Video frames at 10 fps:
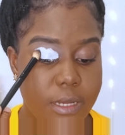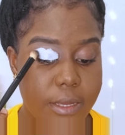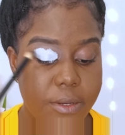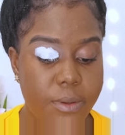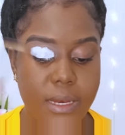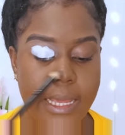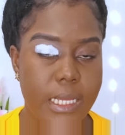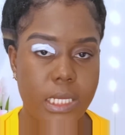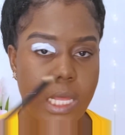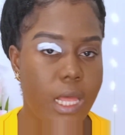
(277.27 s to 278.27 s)
I don't want
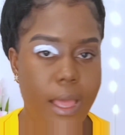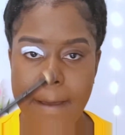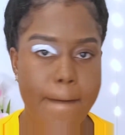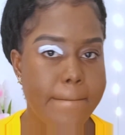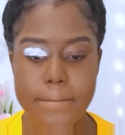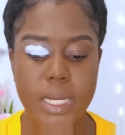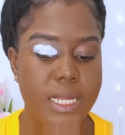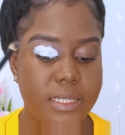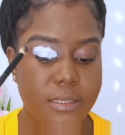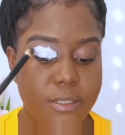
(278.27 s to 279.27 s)
like
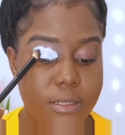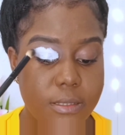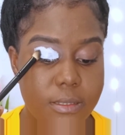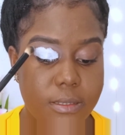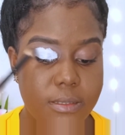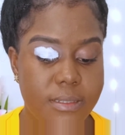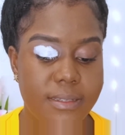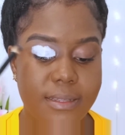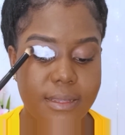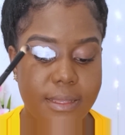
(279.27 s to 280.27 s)
blend it, just
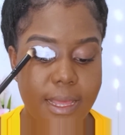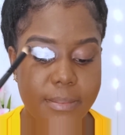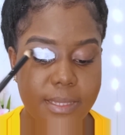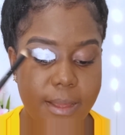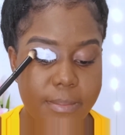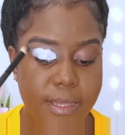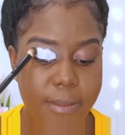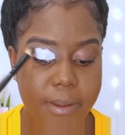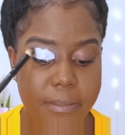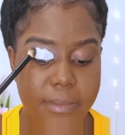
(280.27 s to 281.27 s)

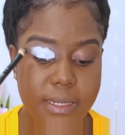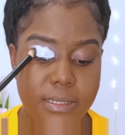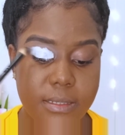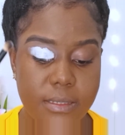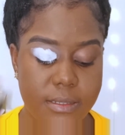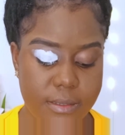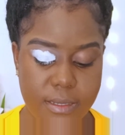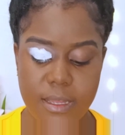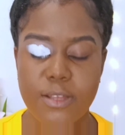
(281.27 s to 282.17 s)
tap and blend it in.